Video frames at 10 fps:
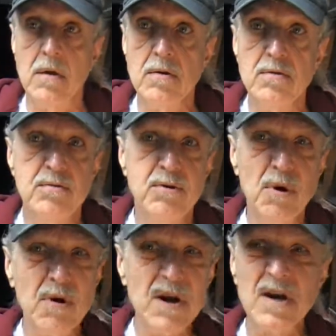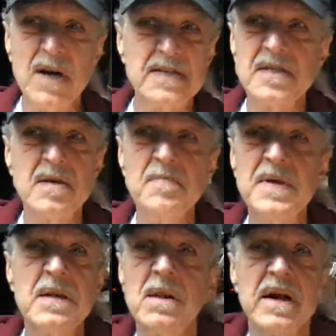Laura got
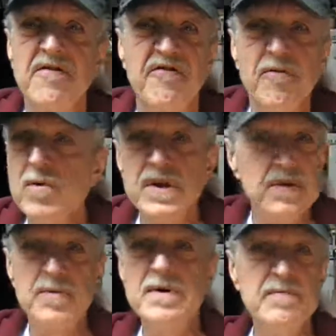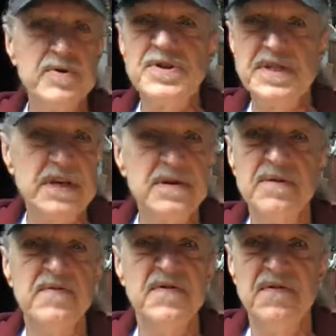something like 43%
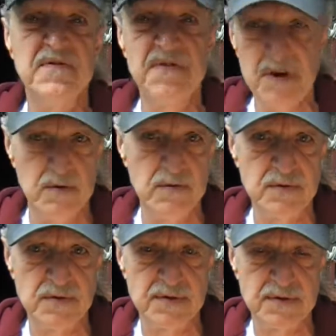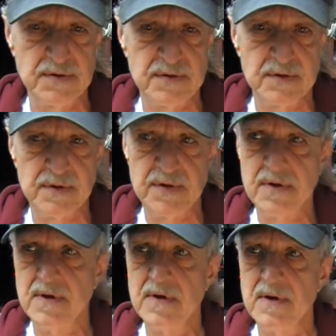of the vote.
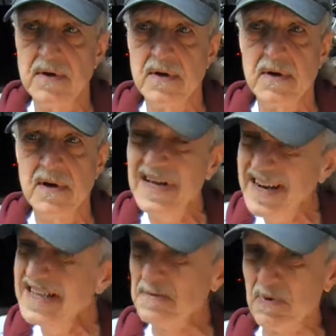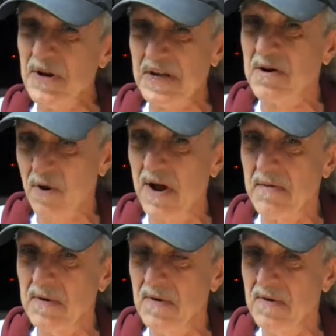That is pretty
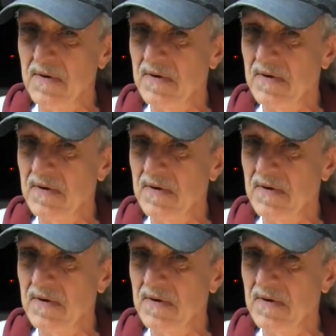incredible.